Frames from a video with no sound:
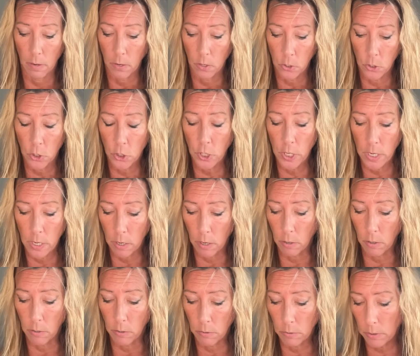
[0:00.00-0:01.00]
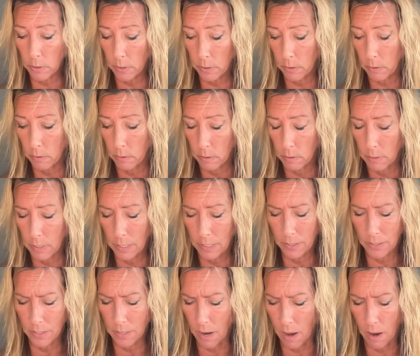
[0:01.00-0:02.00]
She knows
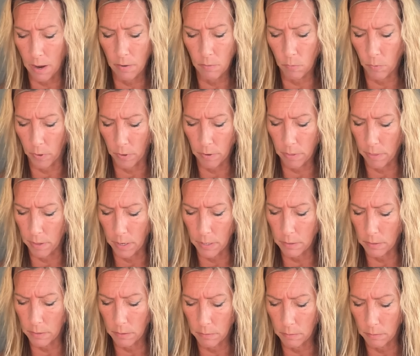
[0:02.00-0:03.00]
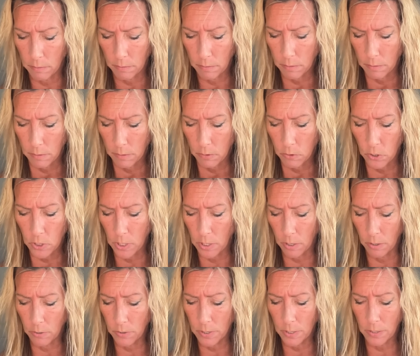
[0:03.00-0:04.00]
it's not worth it. She
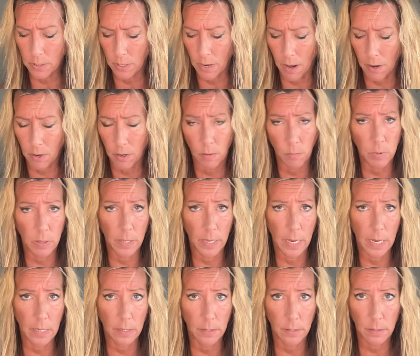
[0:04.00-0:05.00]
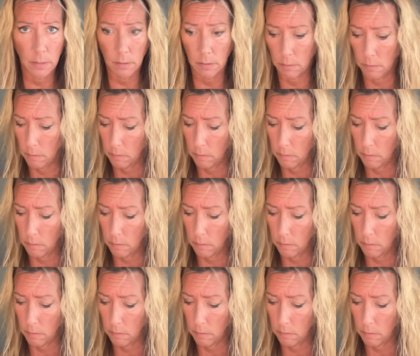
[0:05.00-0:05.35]
knows it's not her place.